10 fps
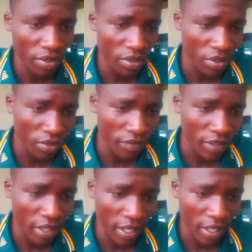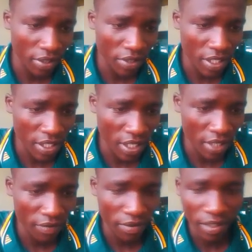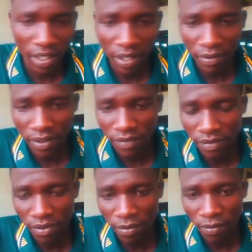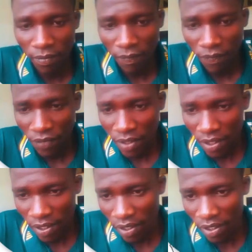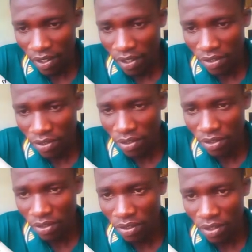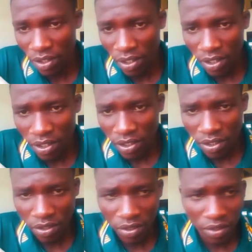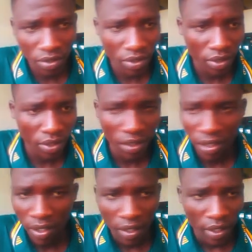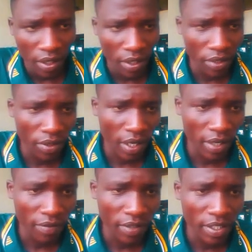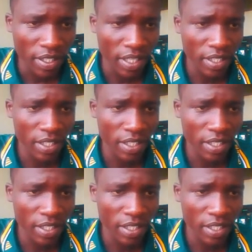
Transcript: you feel like. You just search for the language from here also. So you can even search the